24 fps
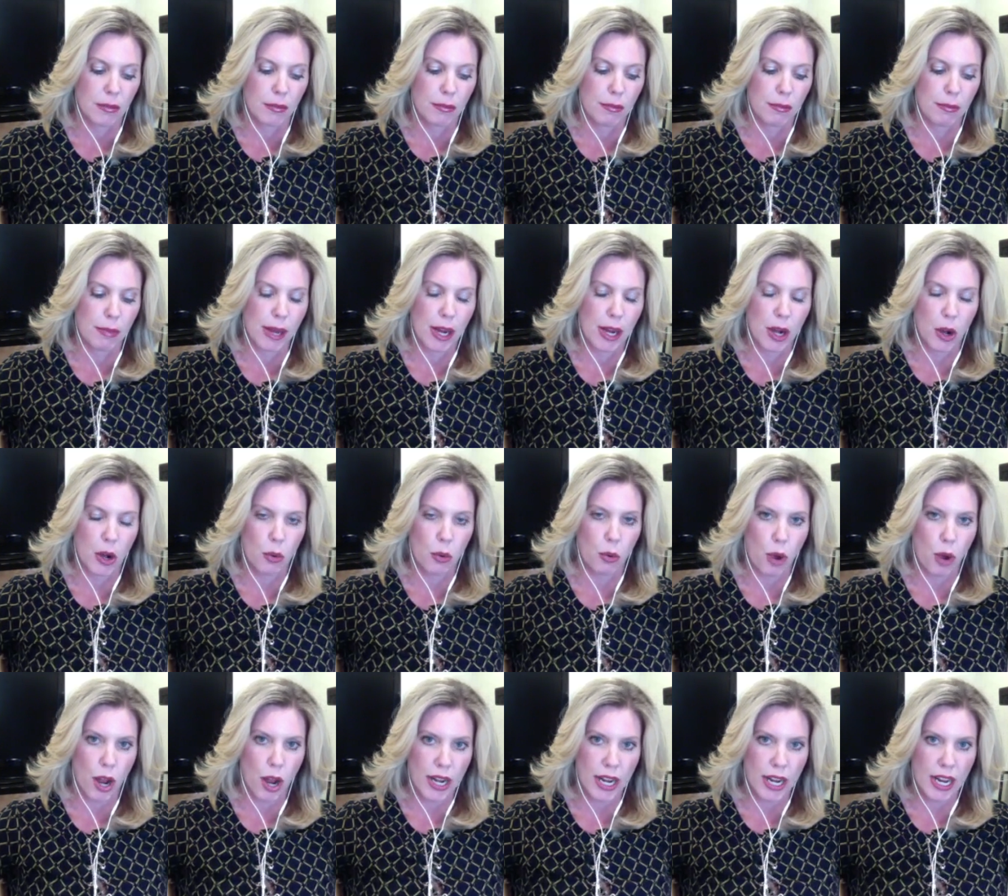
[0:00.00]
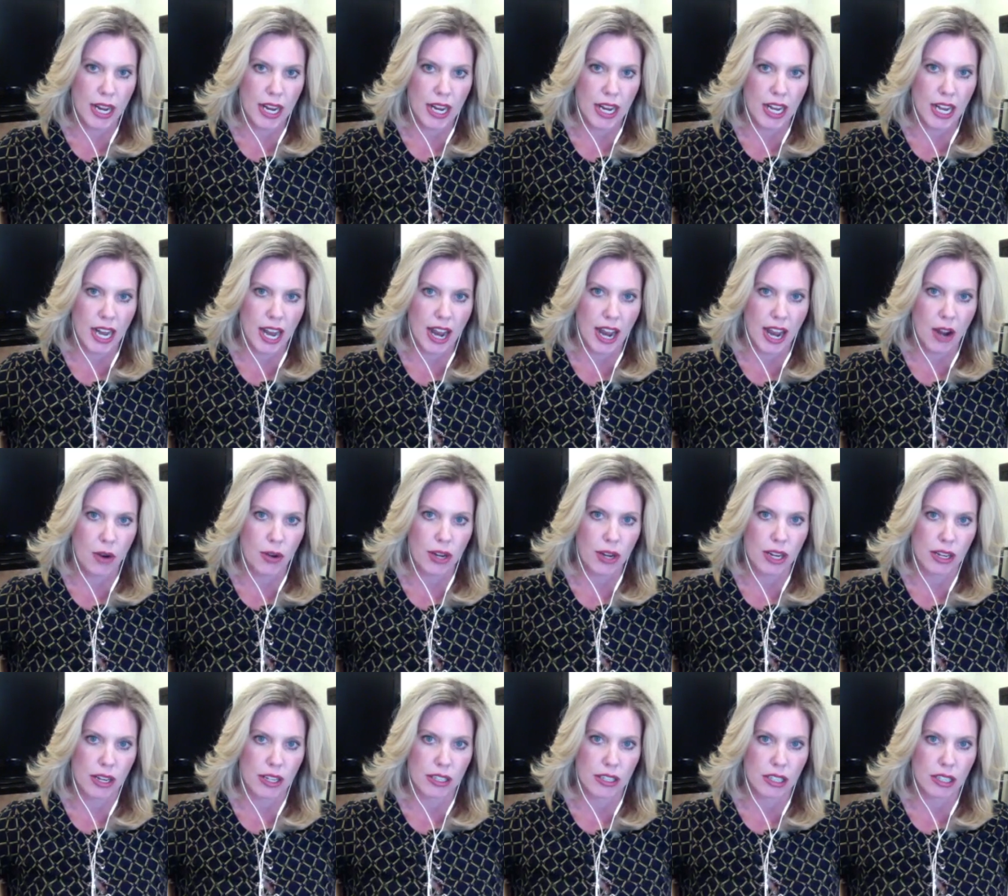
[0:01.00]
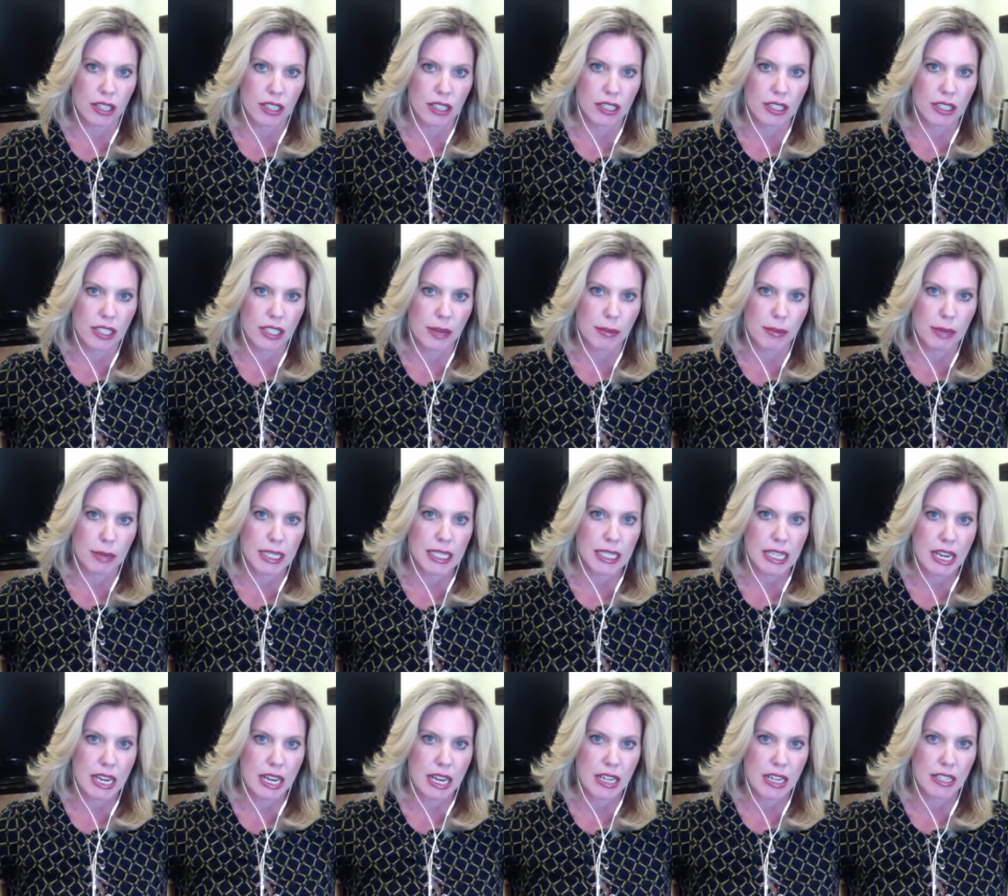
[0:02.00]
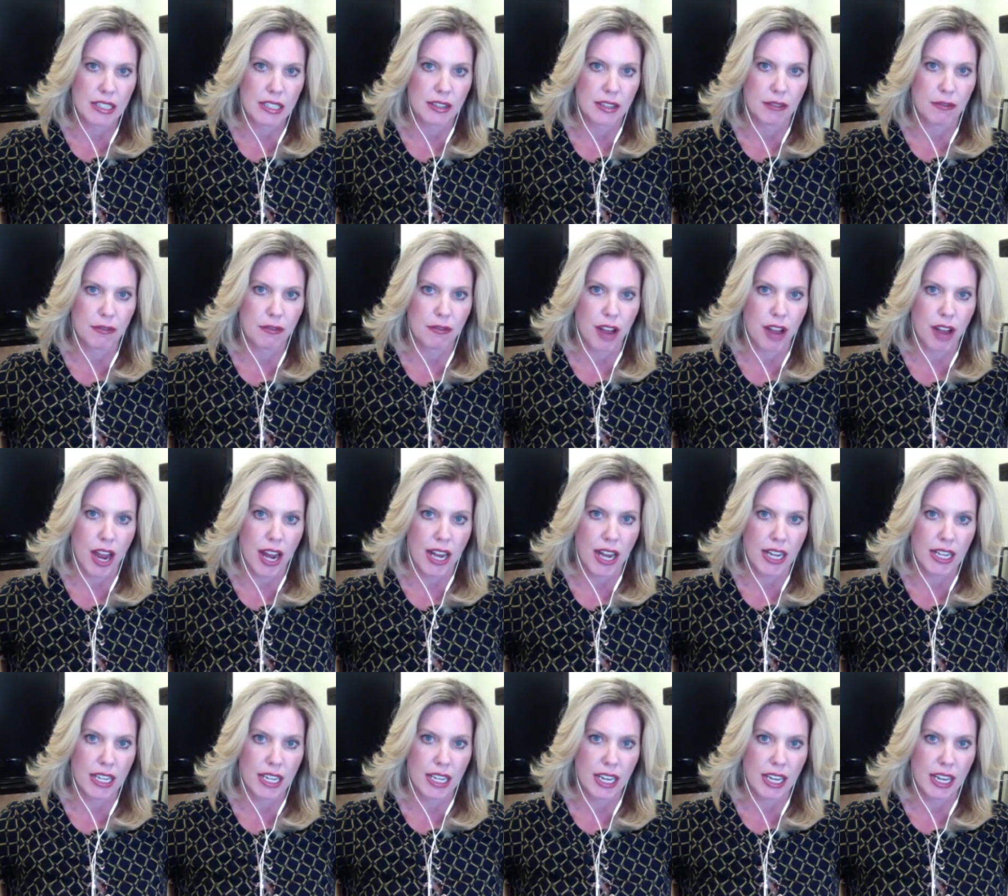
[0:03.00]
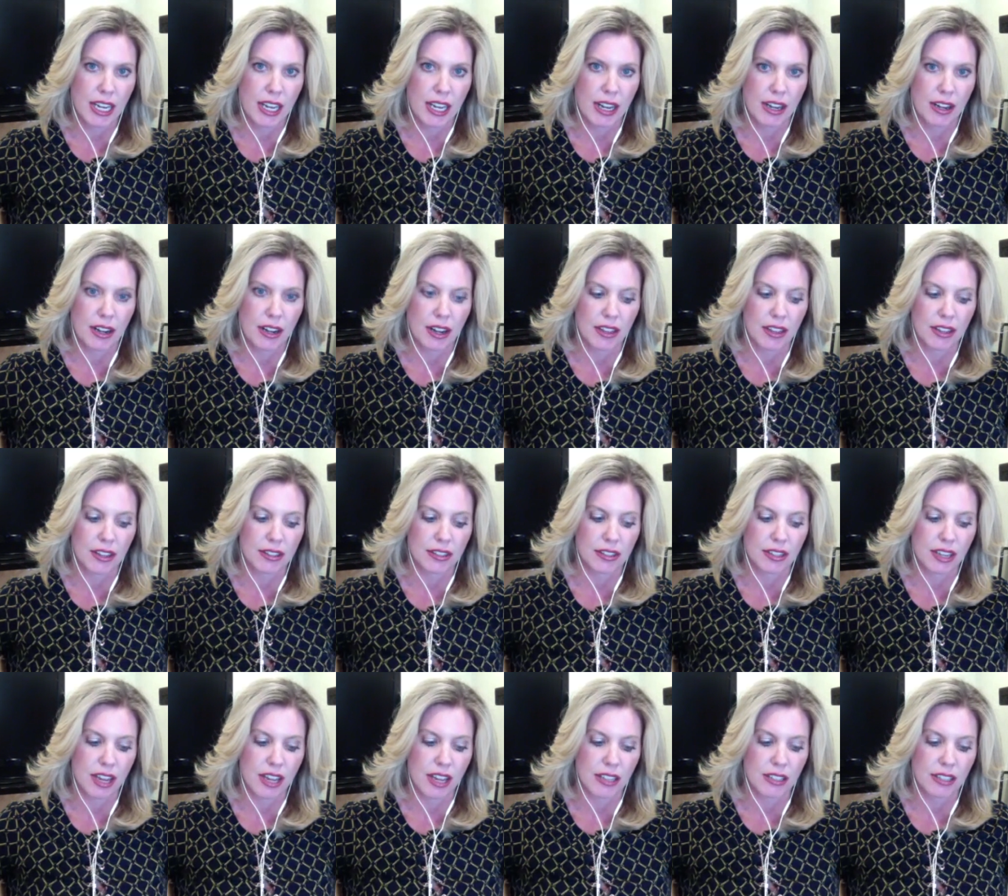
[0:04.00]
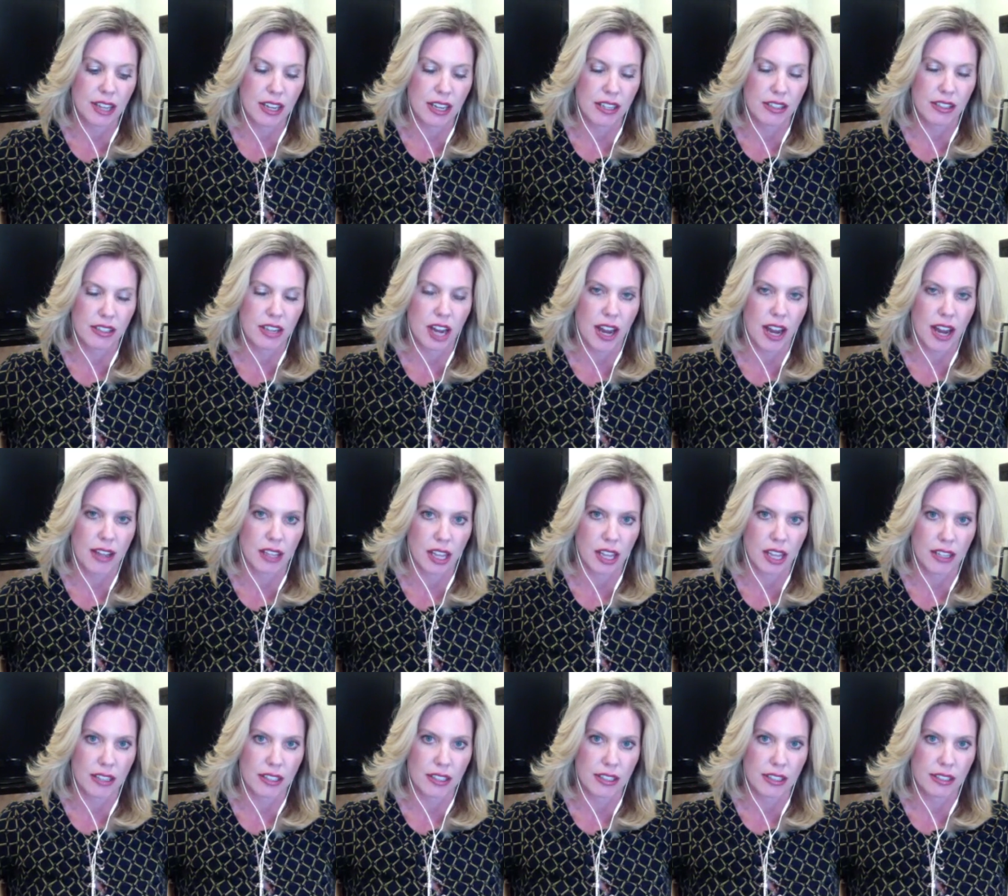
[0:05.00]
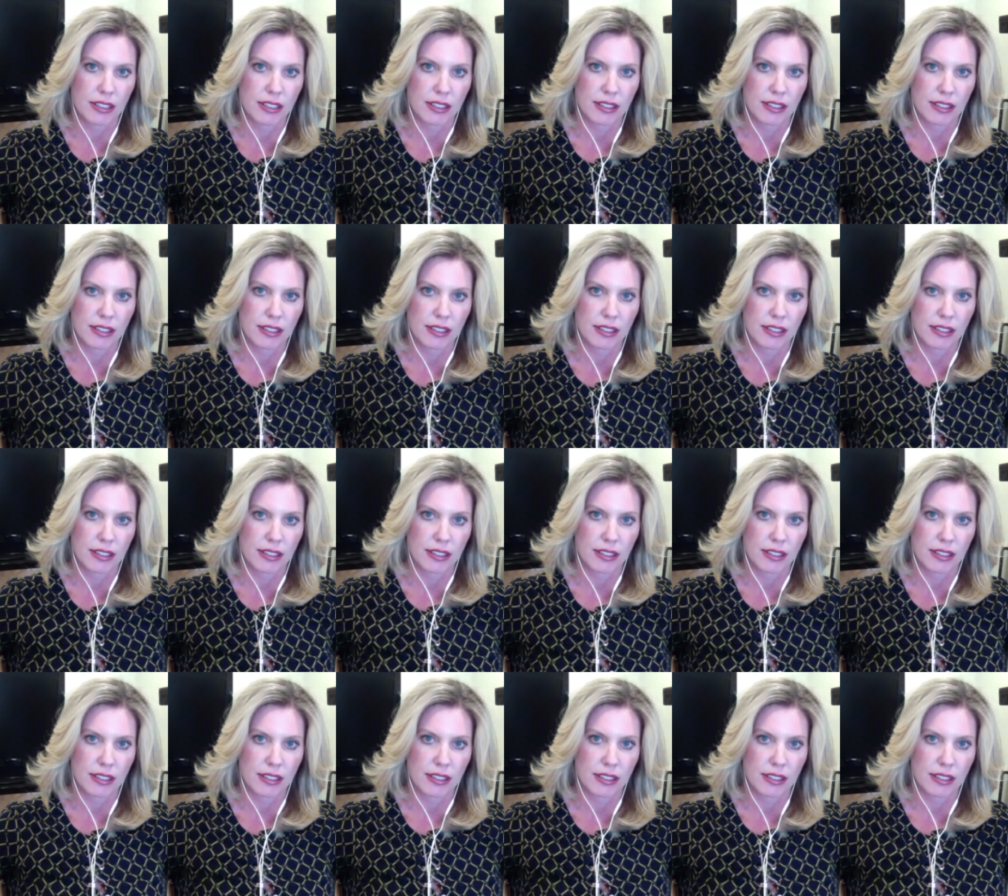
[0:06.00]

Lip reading: marijuana and how is CBD defined in the CSA's guidelines?